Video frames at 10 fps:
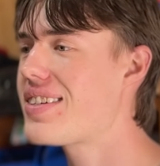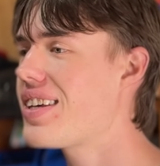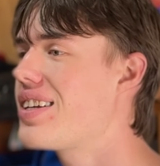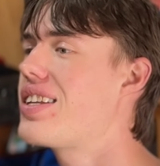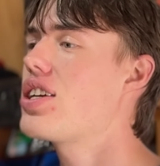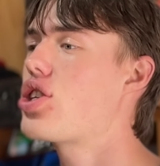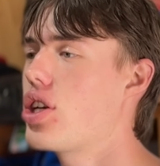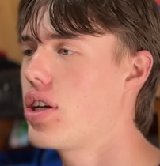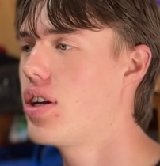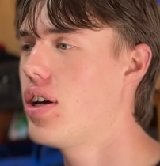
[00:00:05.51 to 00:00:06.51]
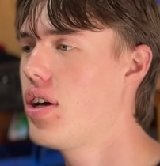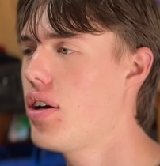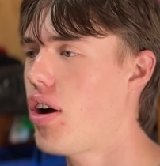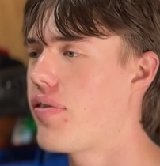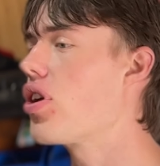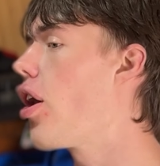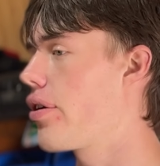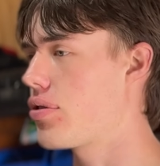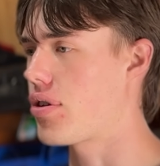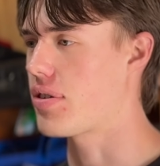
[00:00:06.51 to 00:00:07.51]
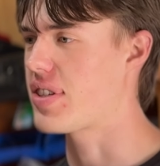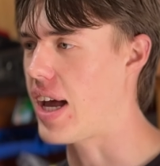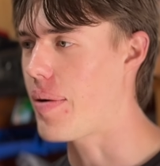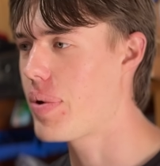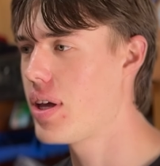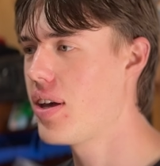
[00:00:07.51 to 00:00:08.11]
the addition of the auto start stop.